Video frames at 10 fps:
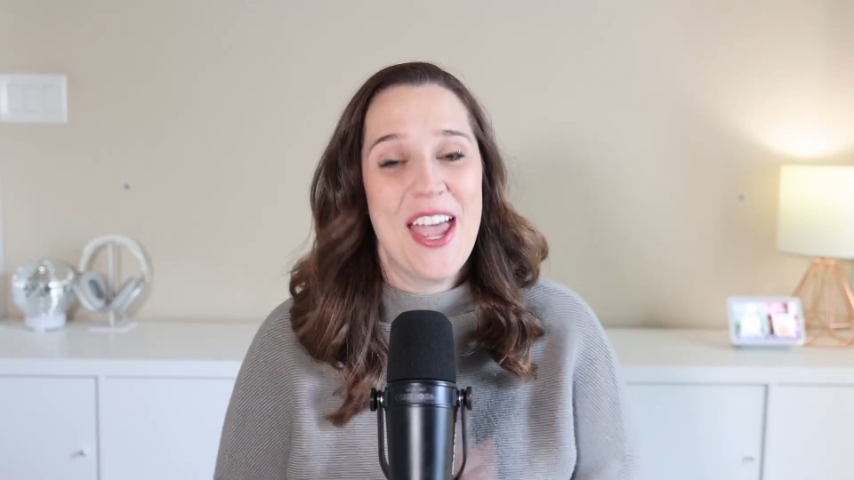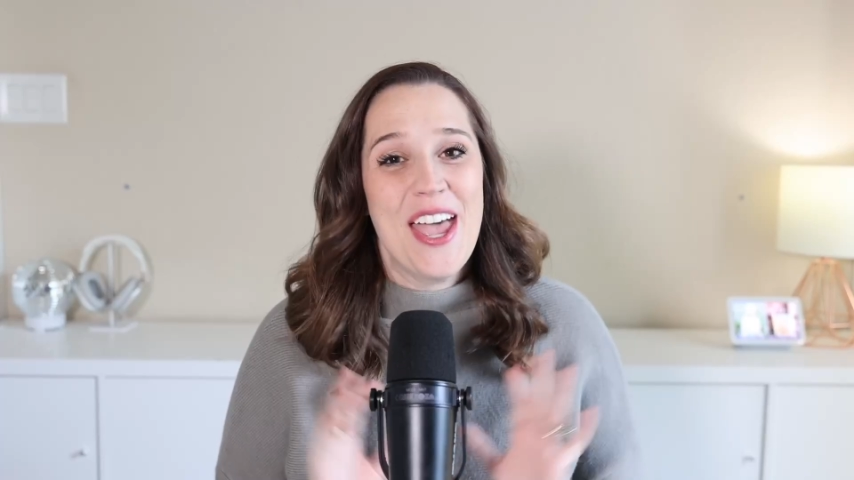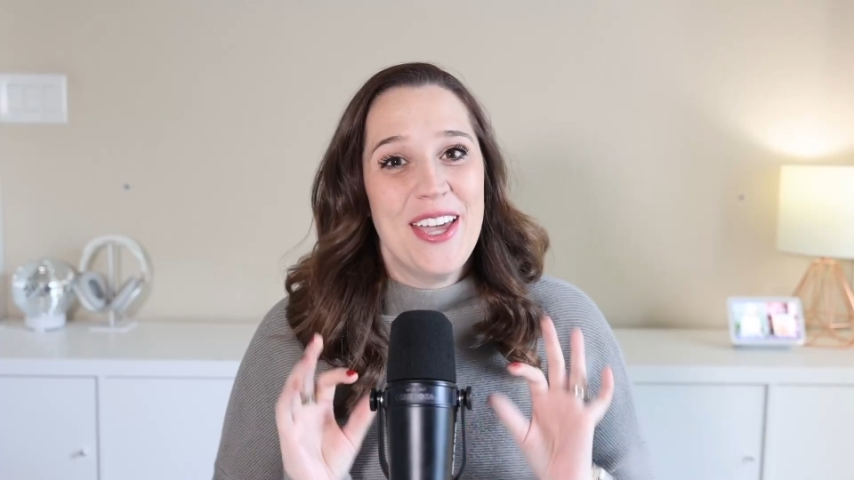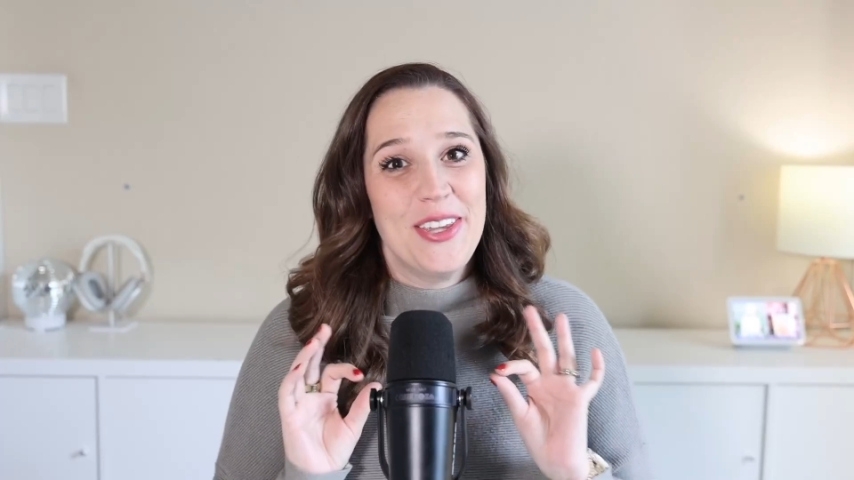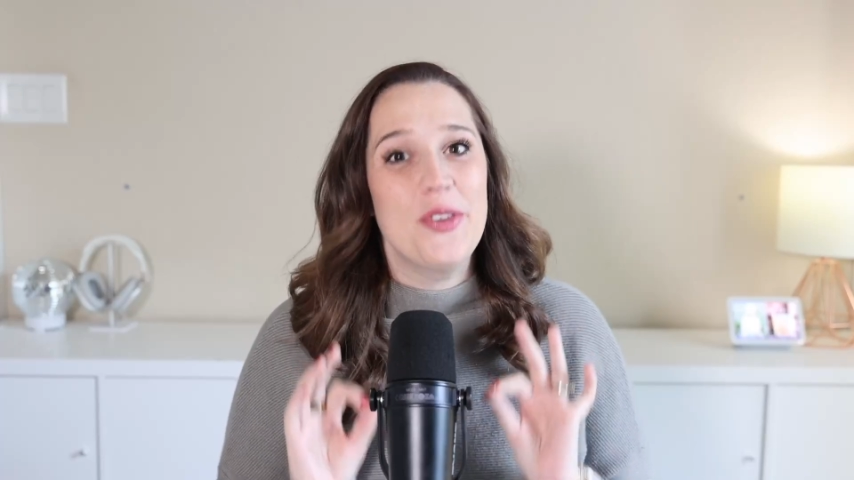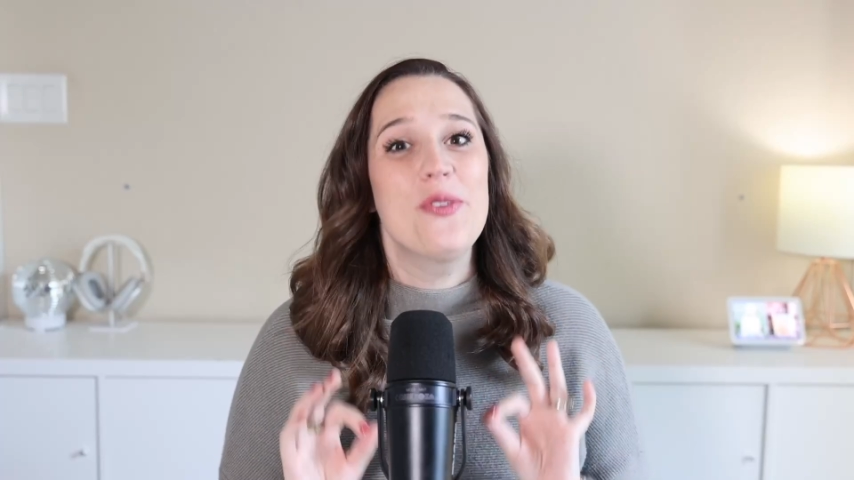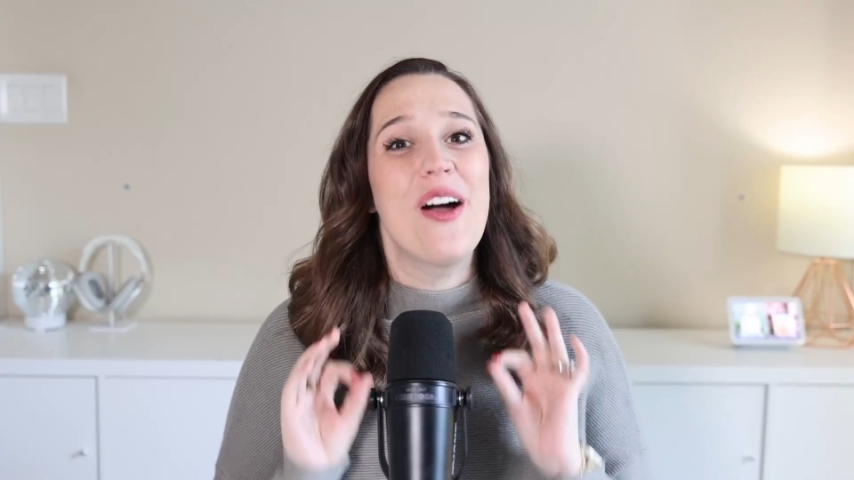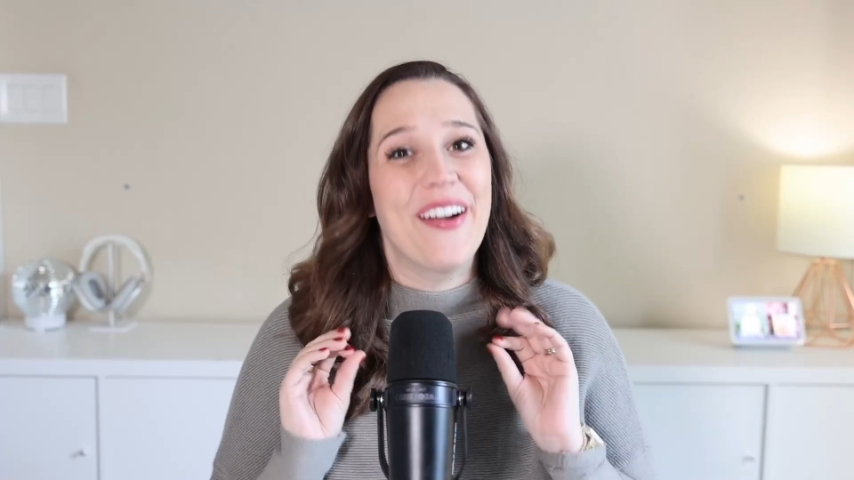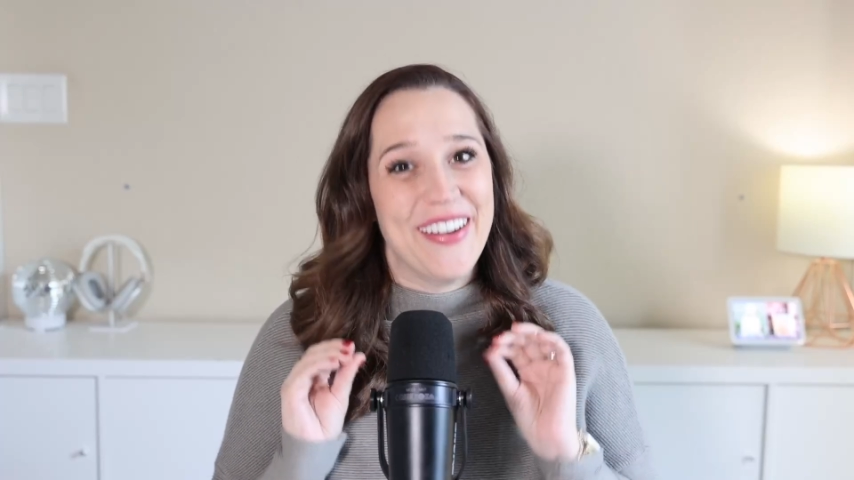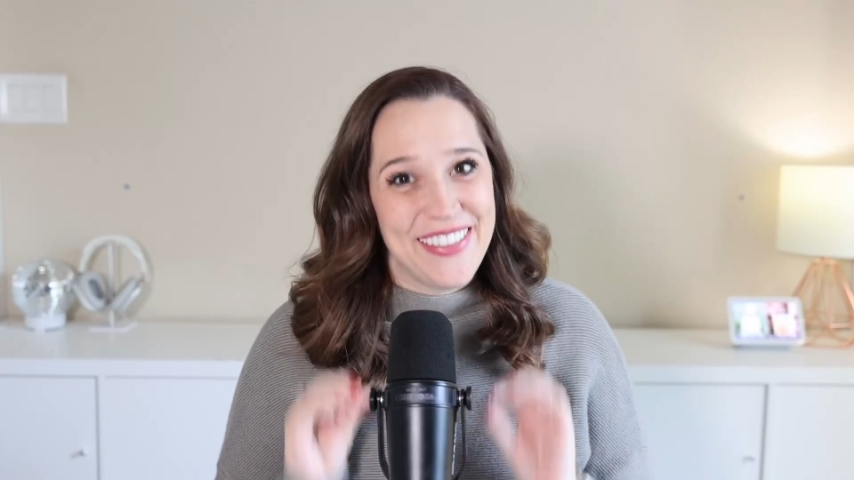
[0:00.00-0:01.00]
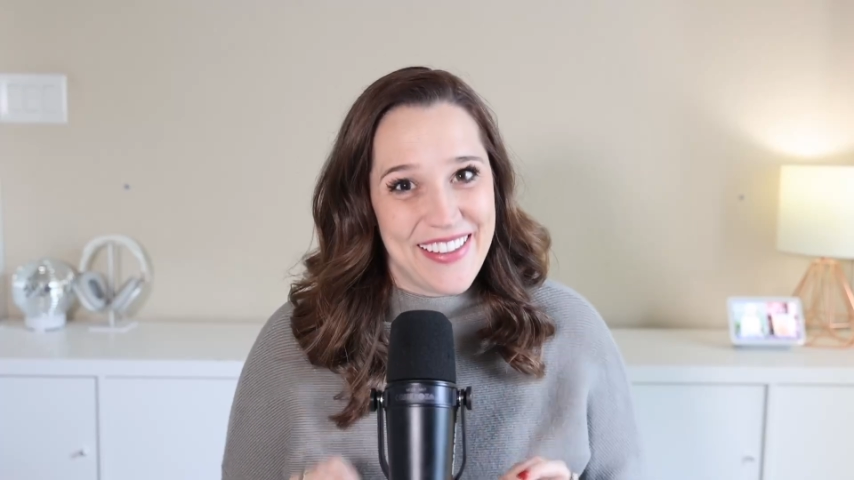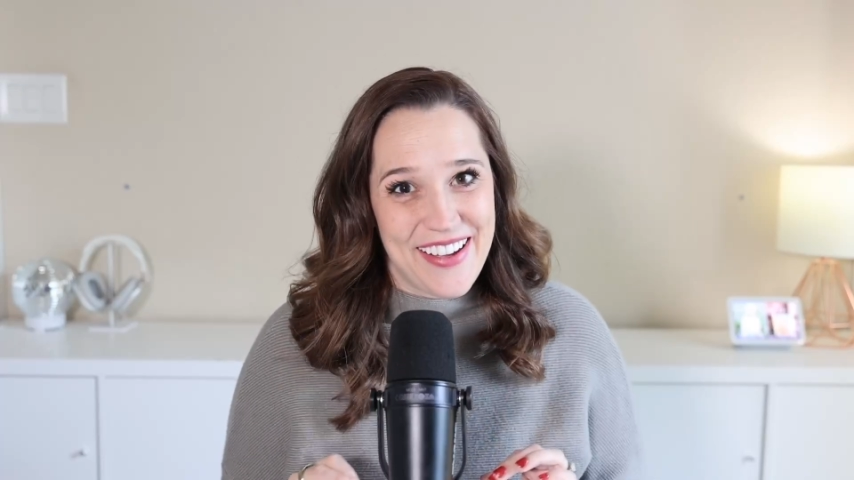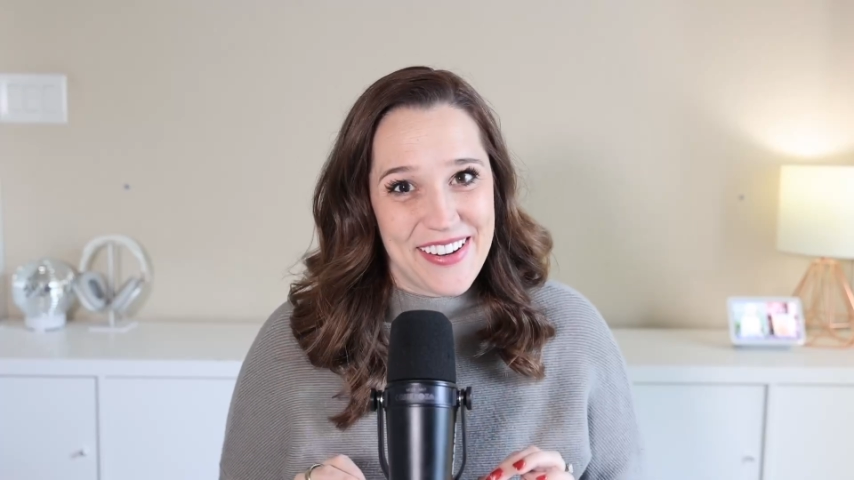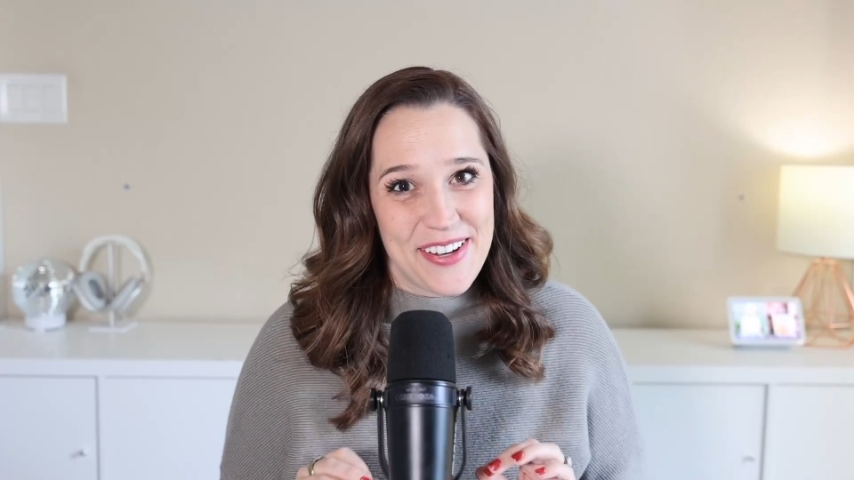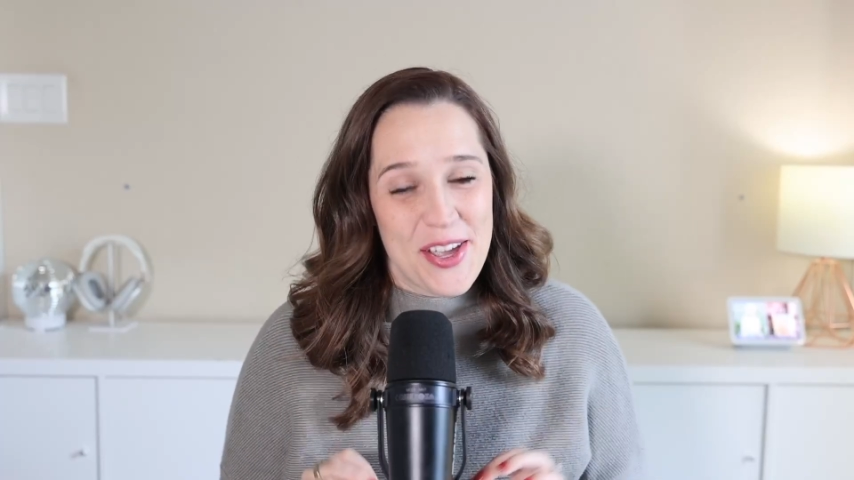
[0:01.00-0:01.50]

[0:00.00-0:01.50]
you are in luck.